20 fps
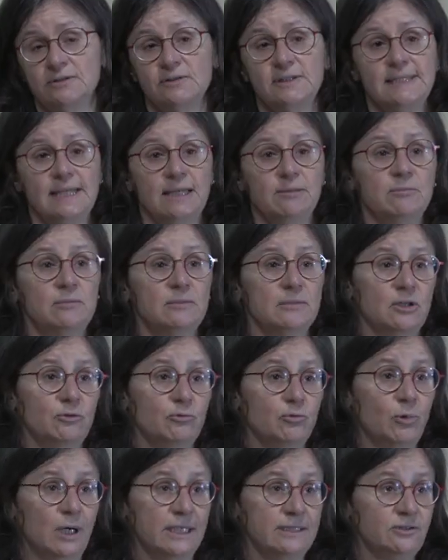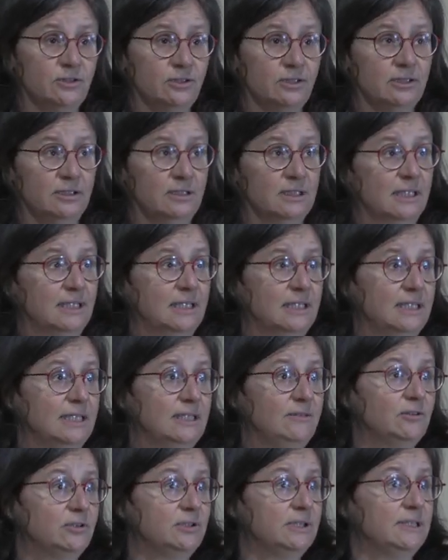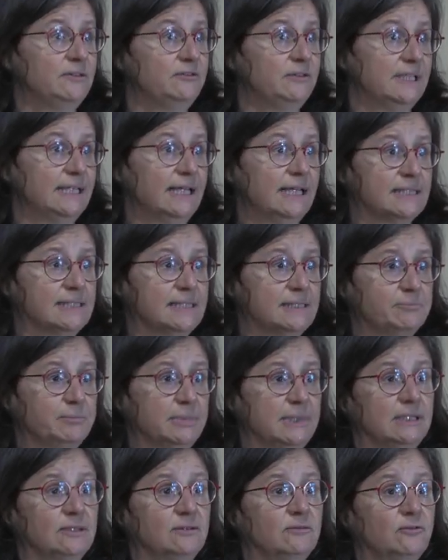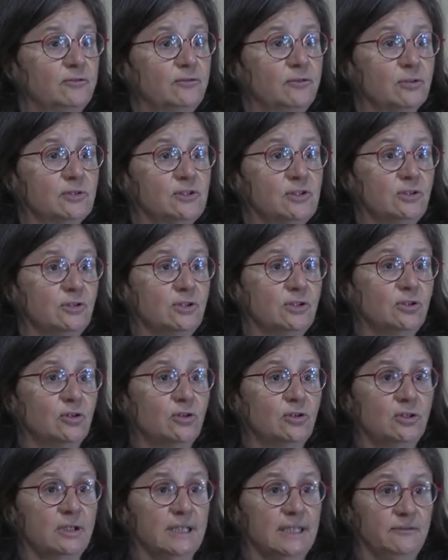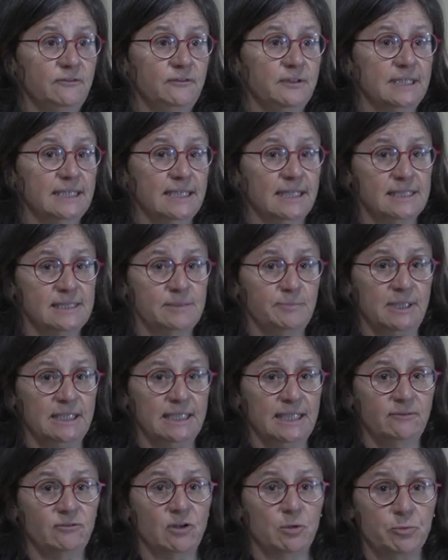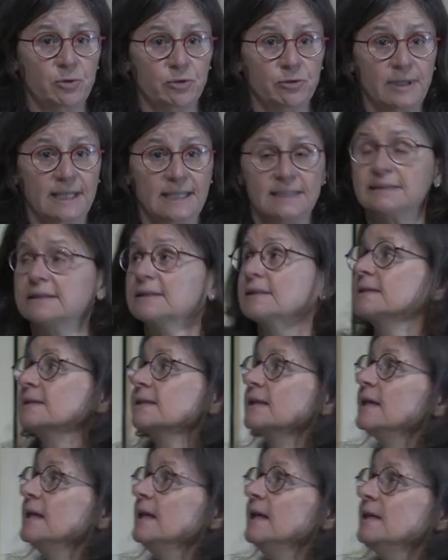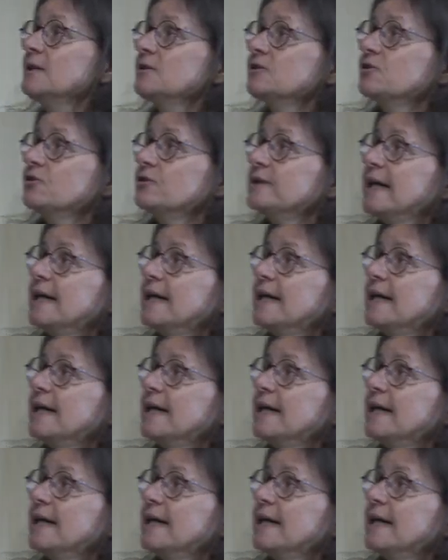the same water even if it has been frozen or if it has been evaporated. So